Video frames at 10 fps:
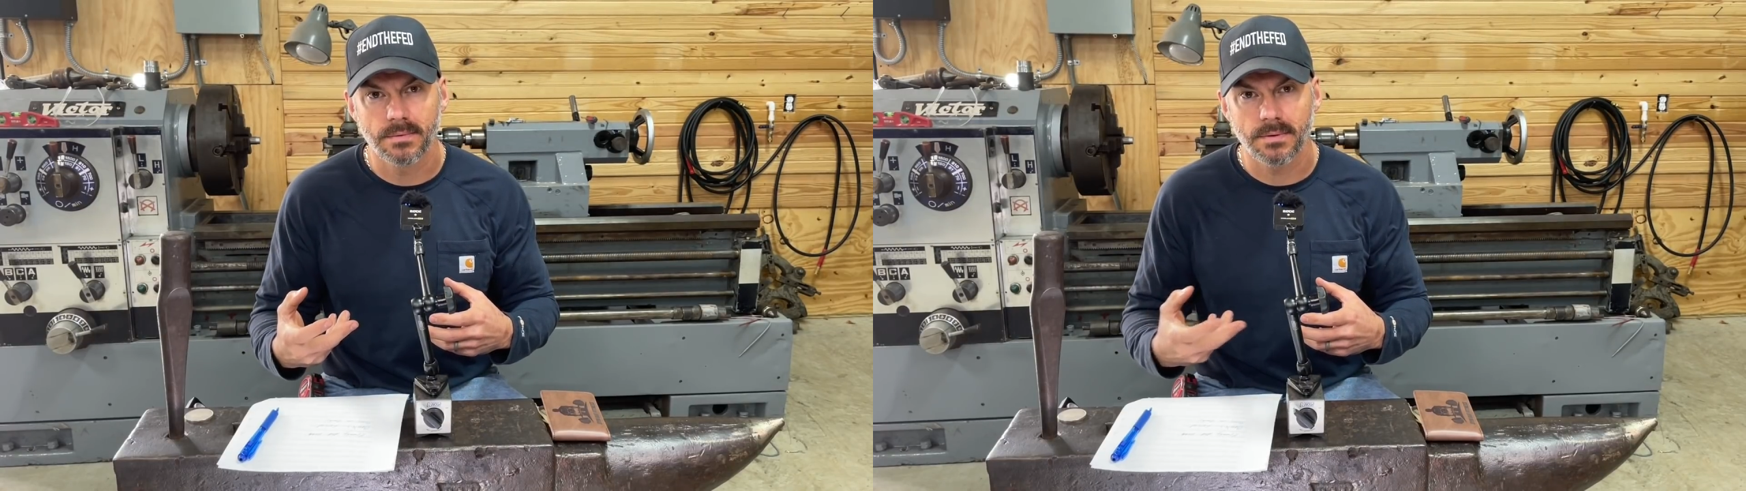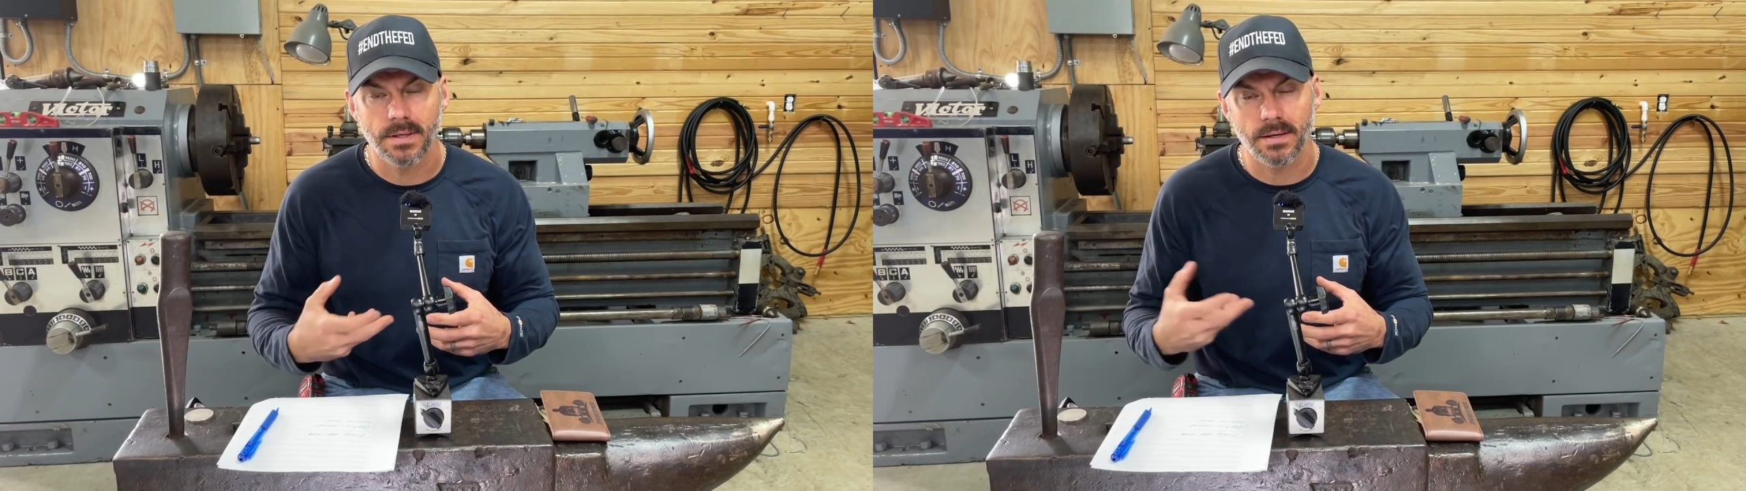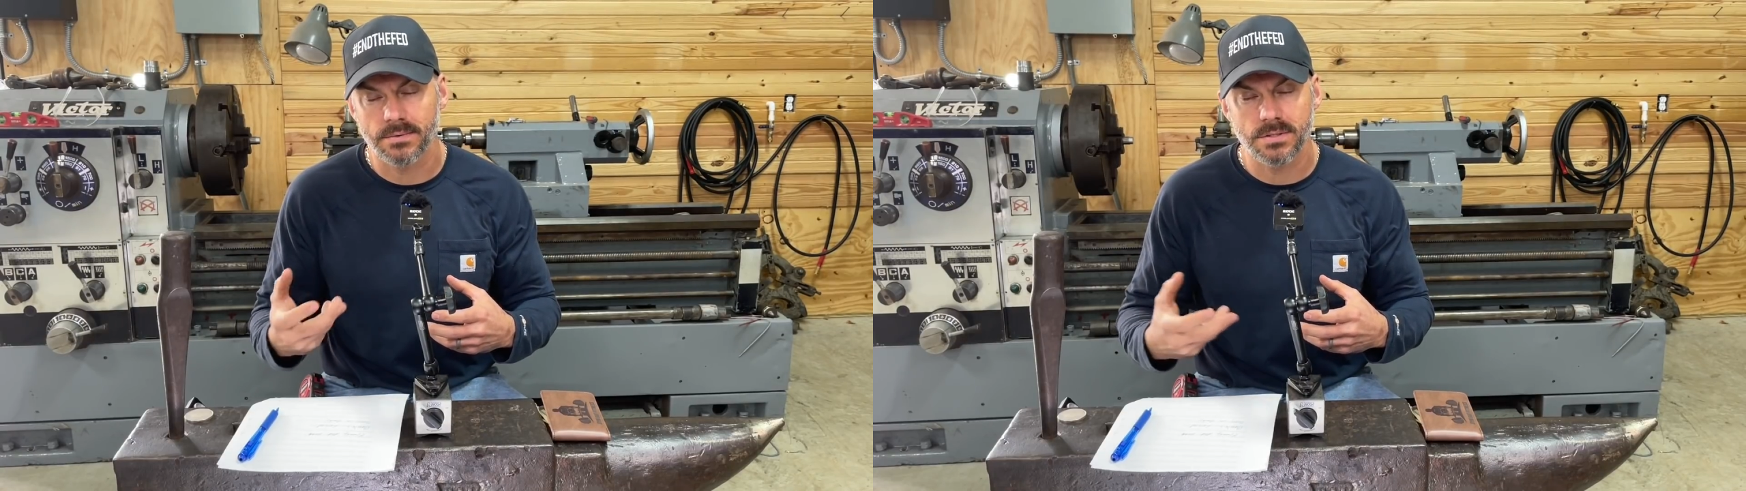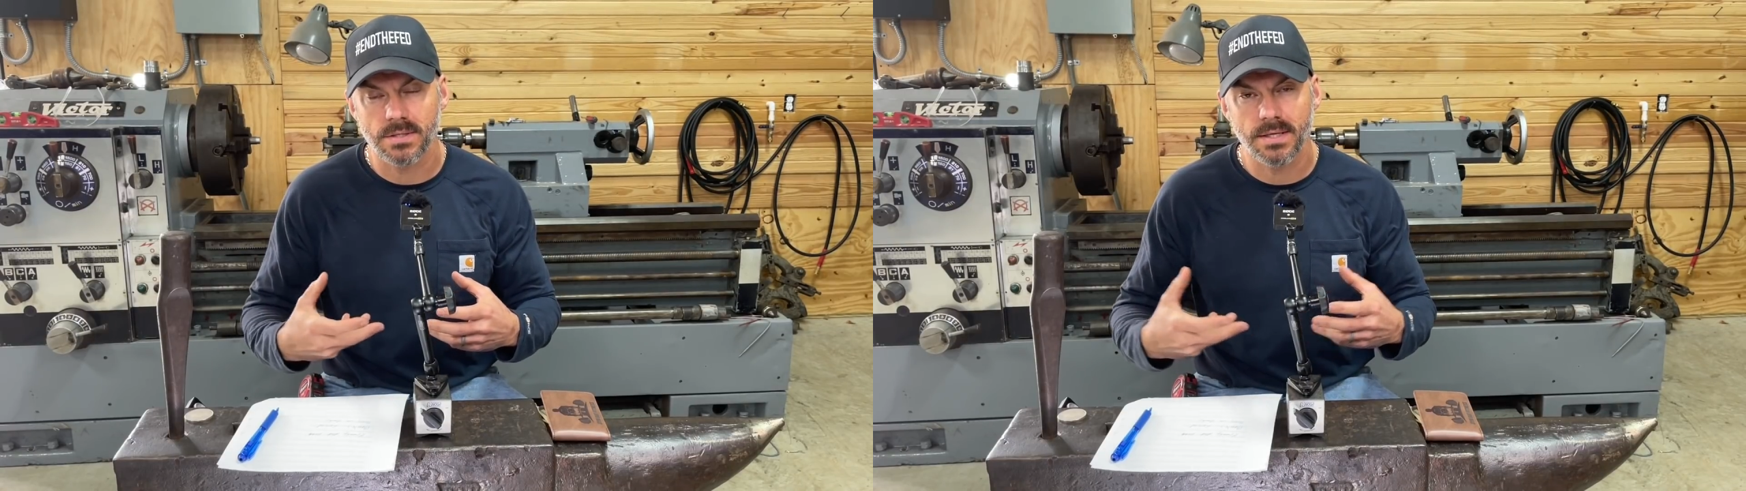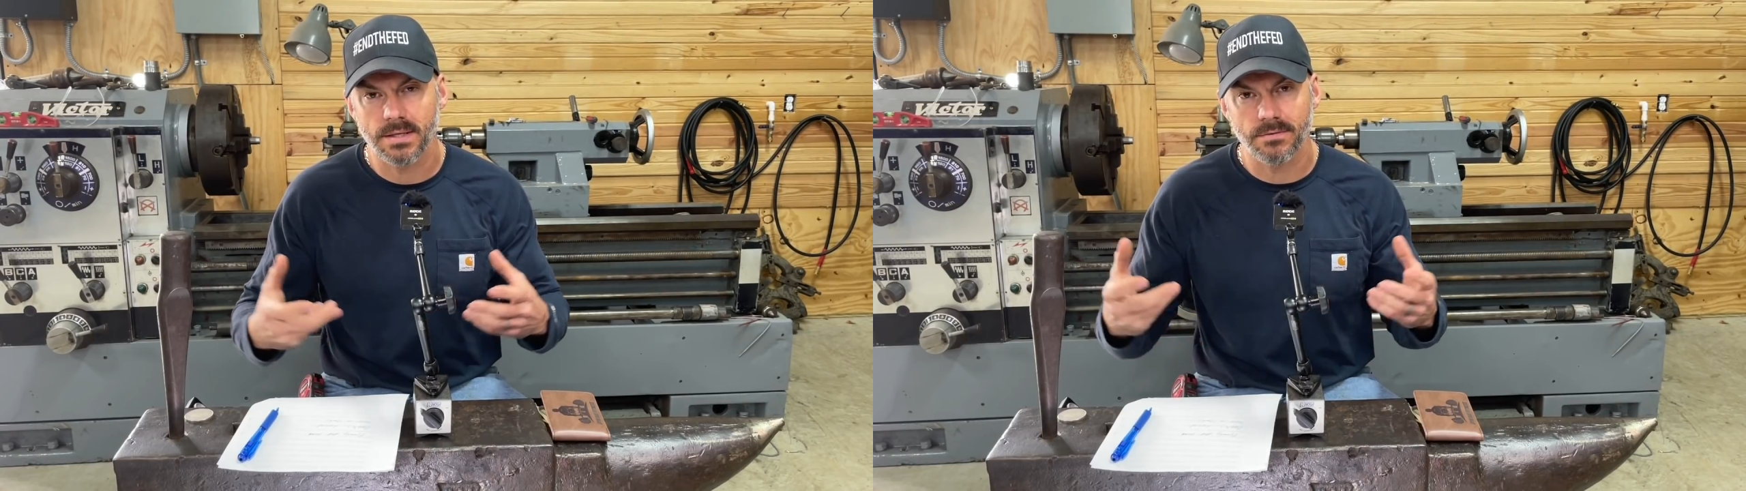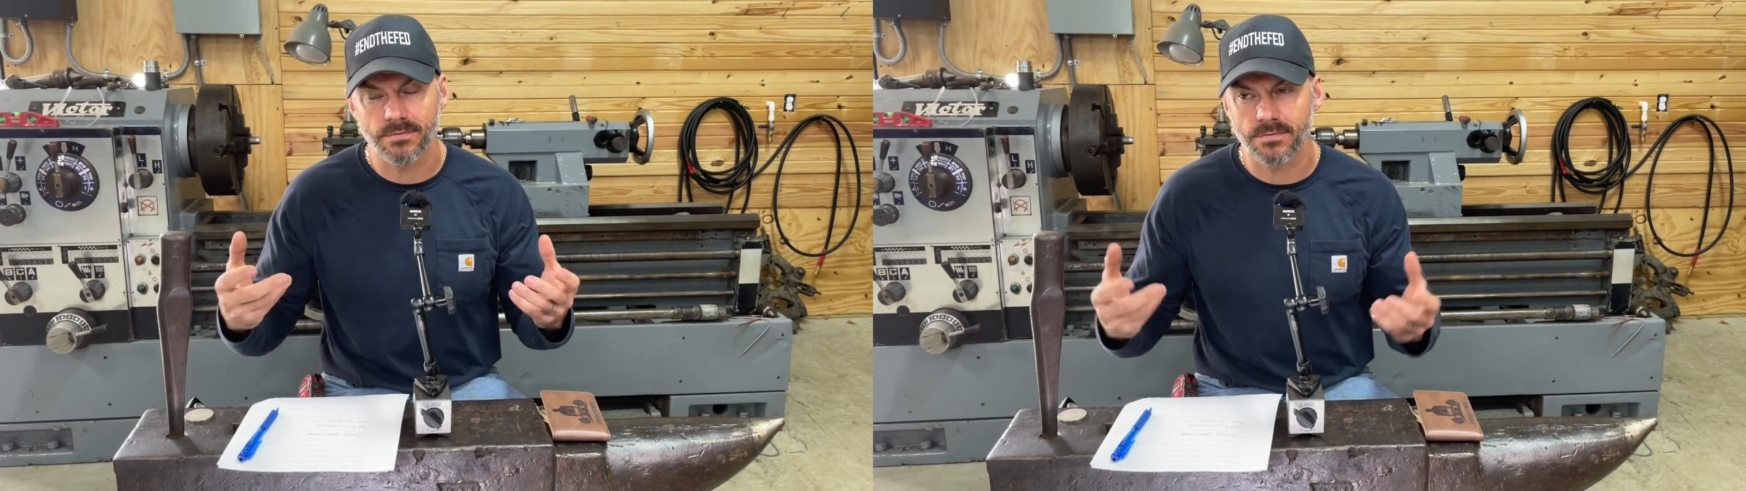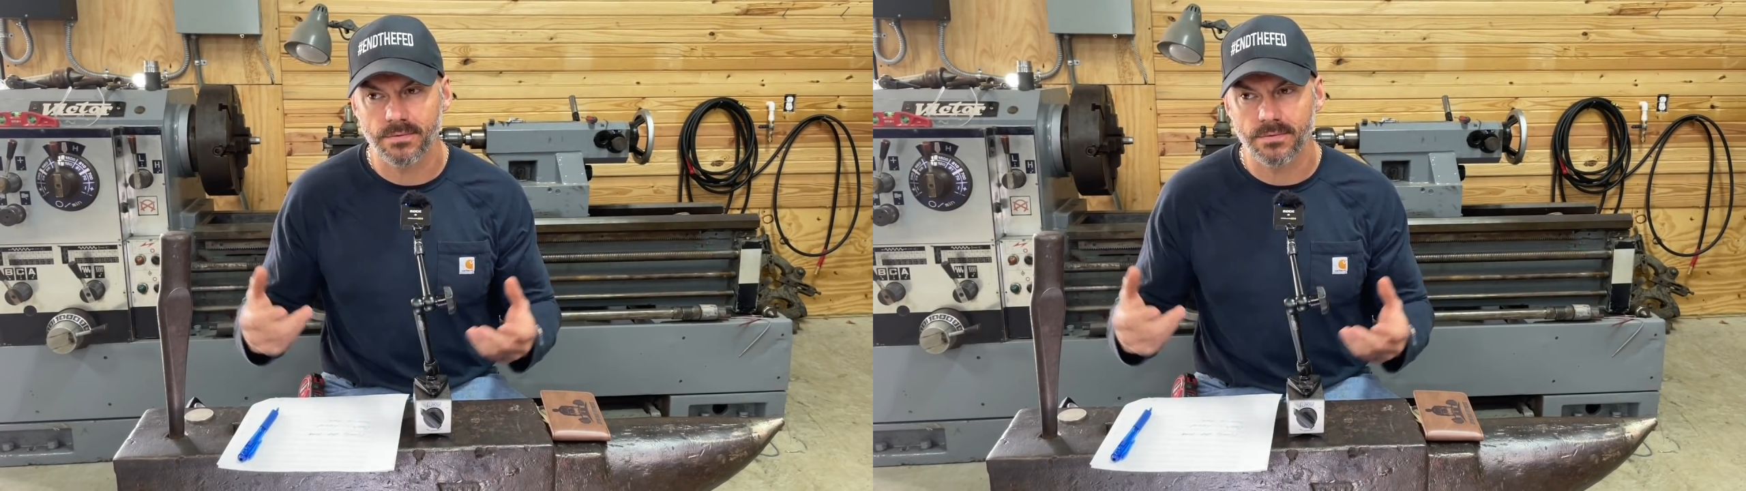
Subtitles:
You know, just think if